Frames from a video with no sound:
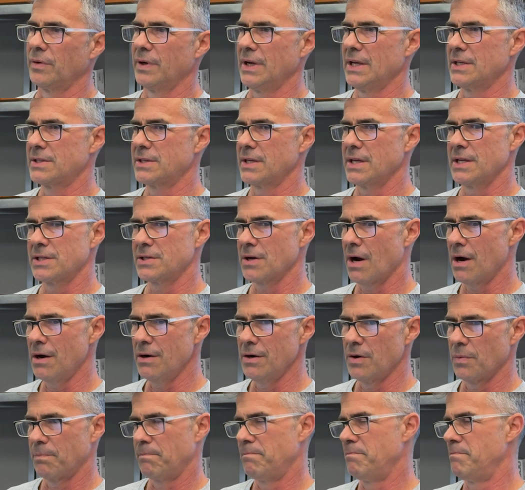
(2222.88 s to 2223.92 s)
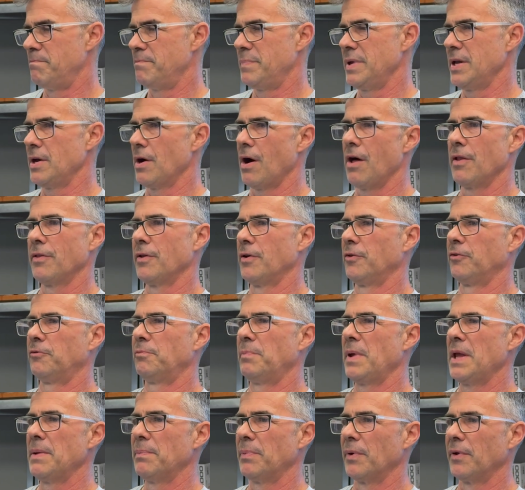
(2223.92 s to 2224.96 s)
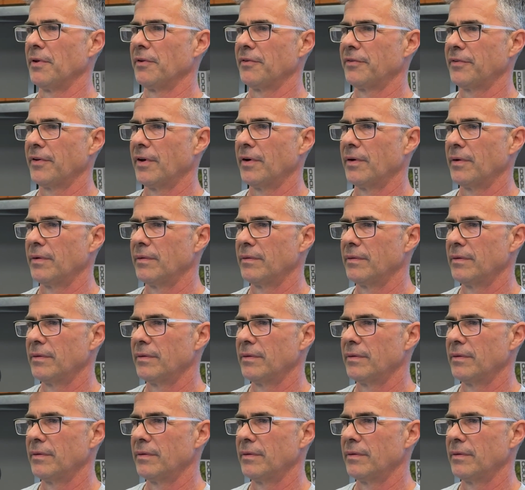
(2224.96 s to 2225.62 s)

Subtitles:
it's hard to be all those people. So,